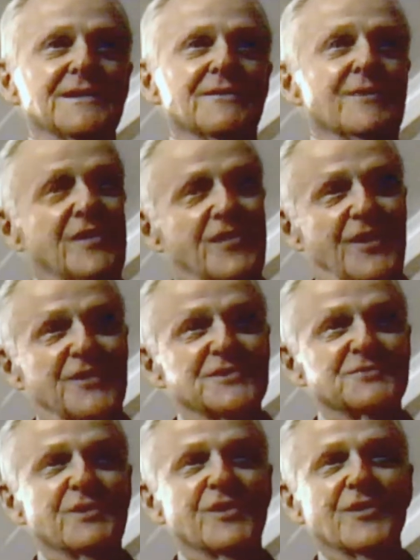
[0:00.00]
with
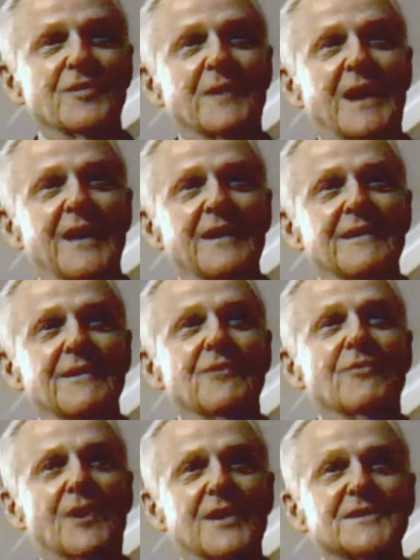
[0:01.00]
those with whom I
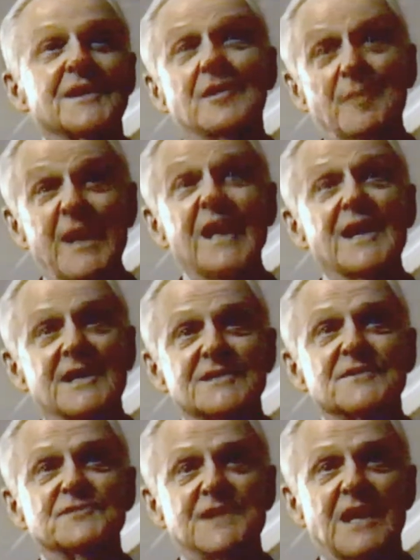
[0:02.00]
worked in the
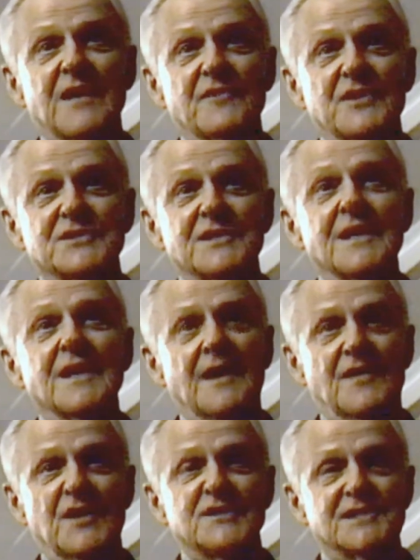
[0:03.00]
beginnings of television
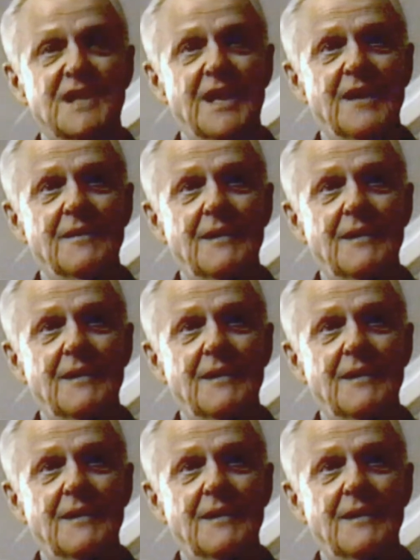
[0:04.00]
in this city.